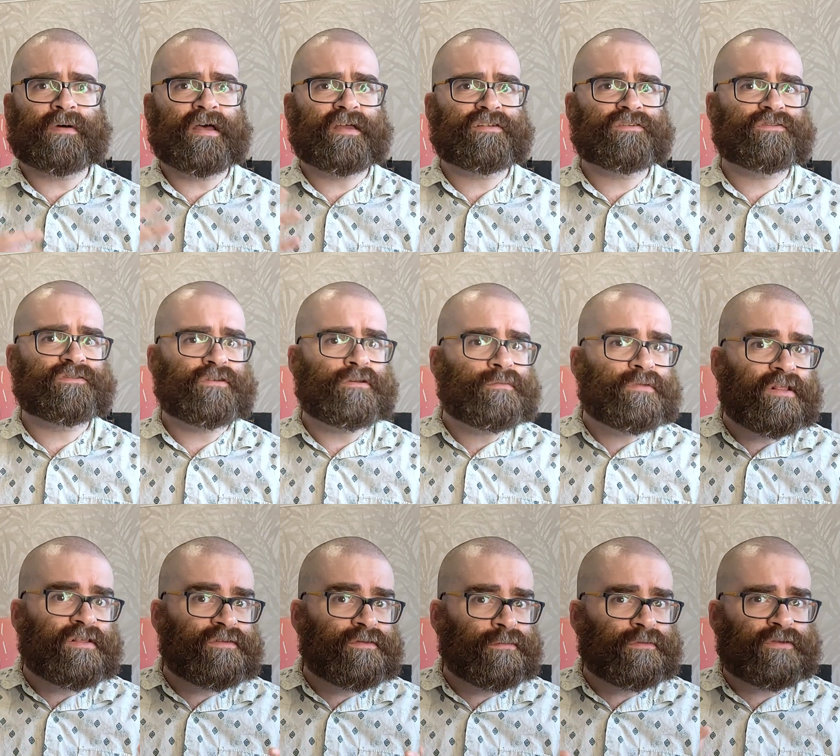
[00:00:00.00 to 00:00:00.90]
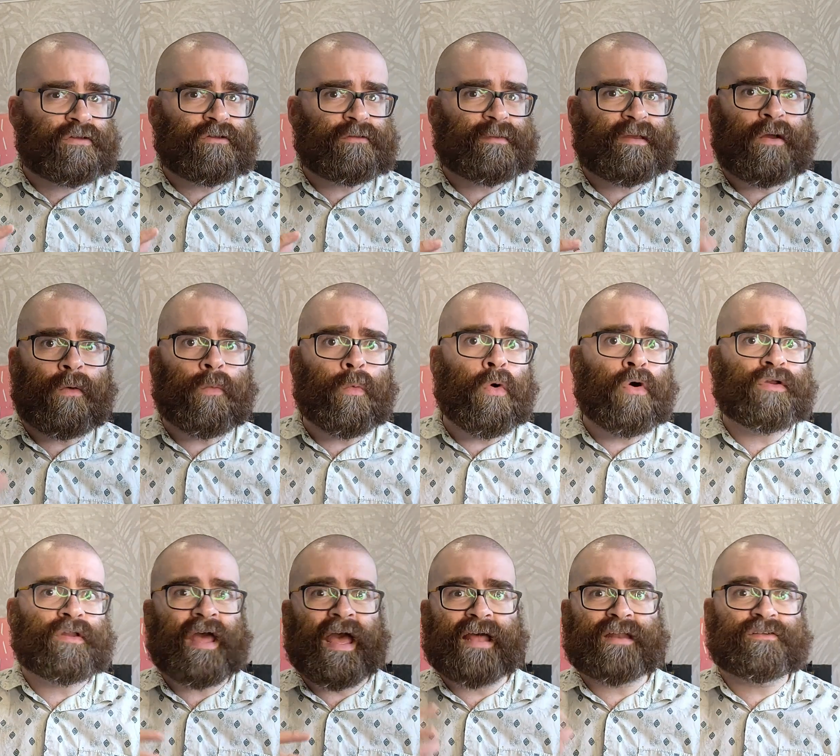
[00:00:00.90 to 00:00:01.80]
Now I'd assumed that this was going to be a
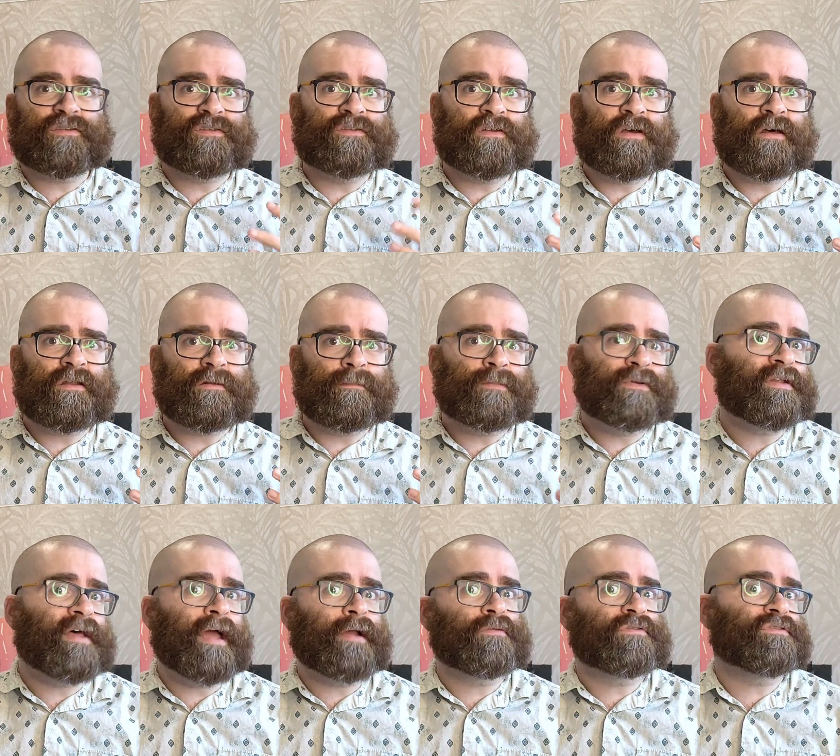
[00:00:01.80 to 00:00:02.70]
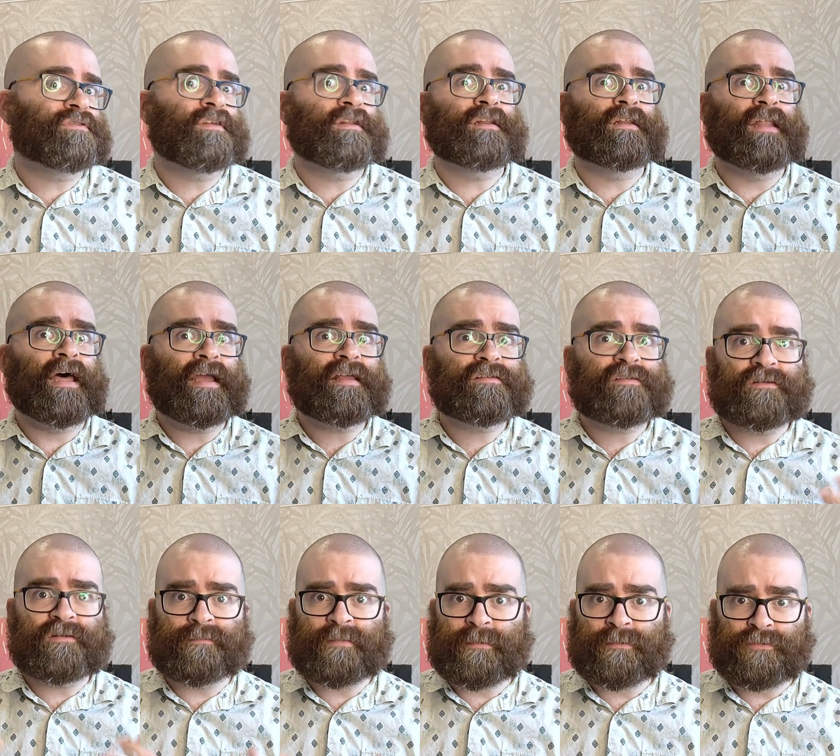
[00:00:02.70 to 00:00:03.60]
one and done, but I was
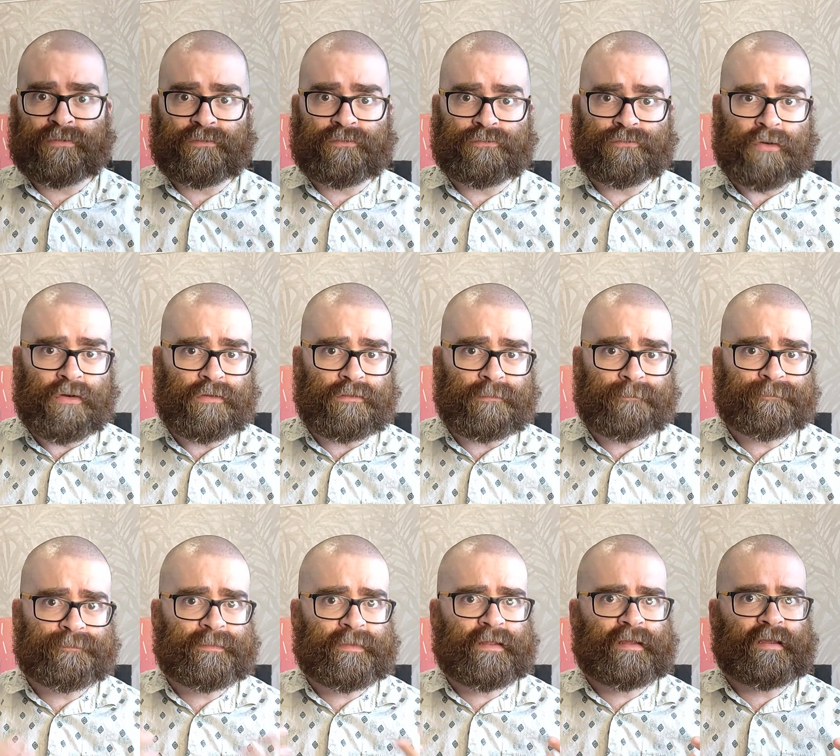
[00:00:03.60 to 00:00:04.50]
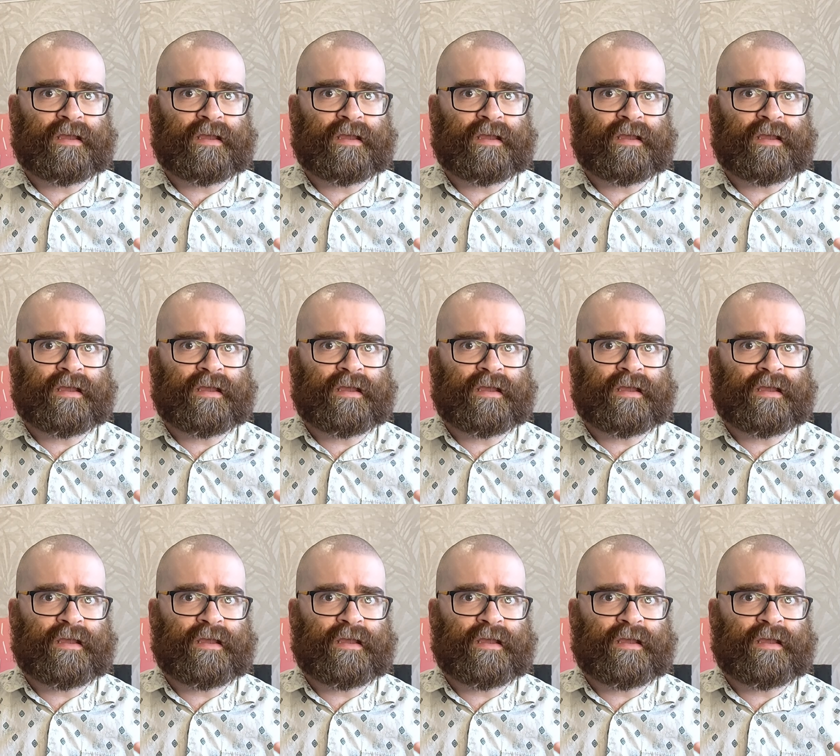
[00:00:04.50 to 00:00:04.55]
delighted to be proven wrong,